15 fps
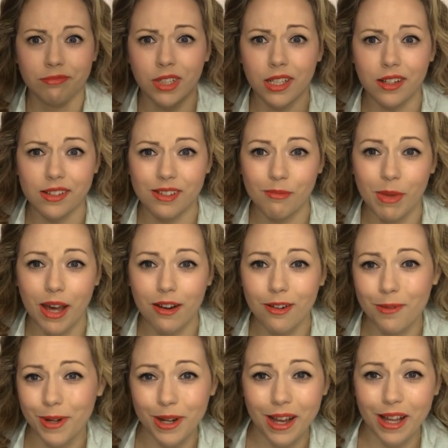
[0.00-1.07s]
it doesn't
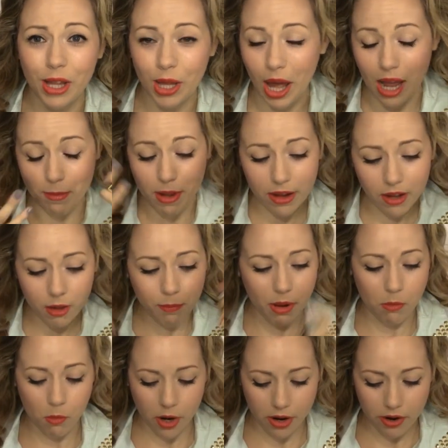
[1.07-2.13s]
matter what eye makeup
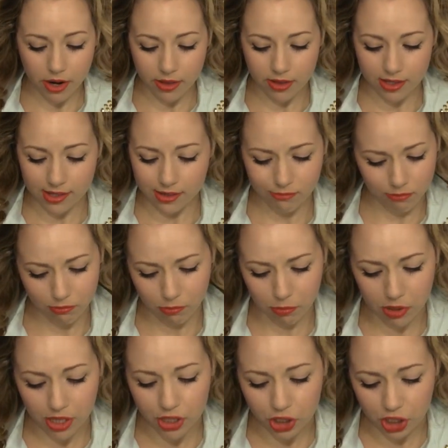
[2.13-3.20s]
I'm wearing. This
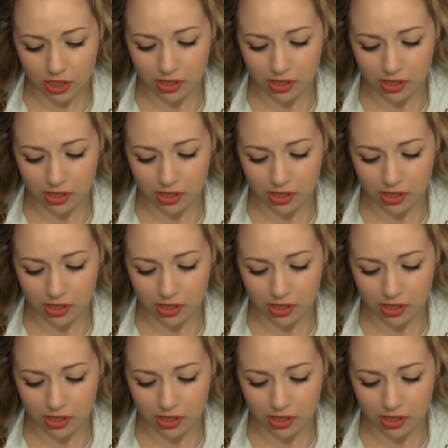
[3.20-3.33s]
blush